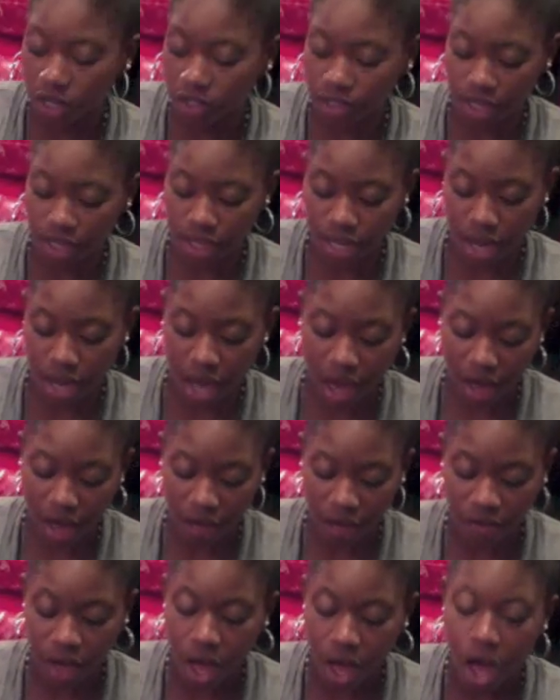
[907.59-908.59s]
And then I have
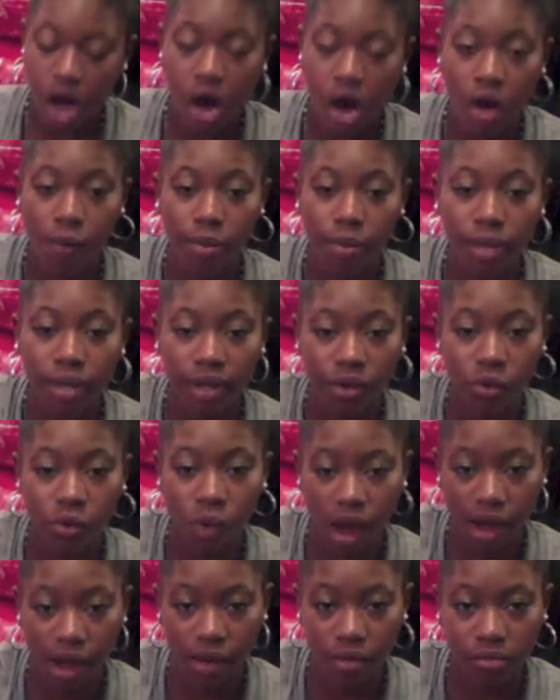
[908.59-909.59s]
a plain
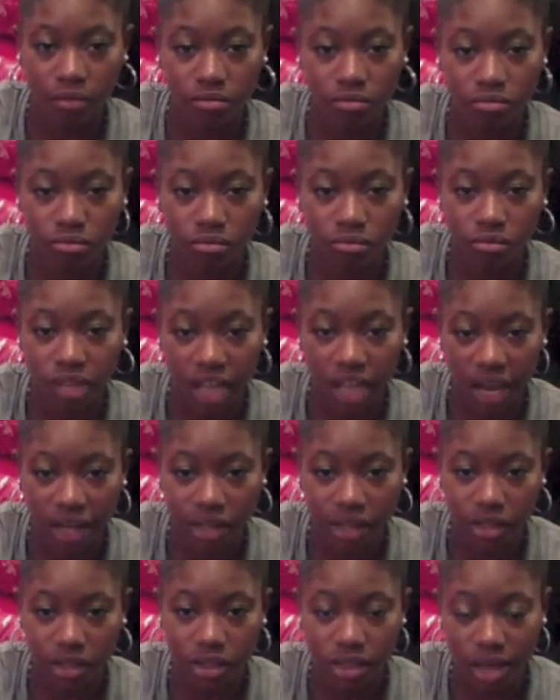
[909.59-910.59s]
white line
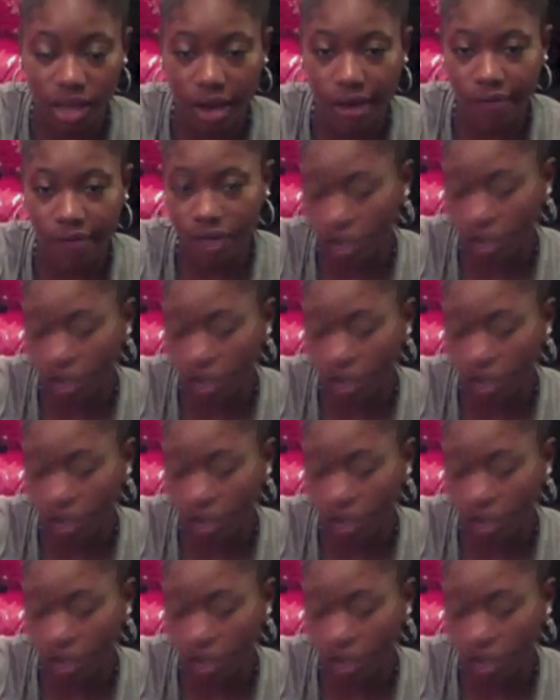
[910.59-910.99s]
set of note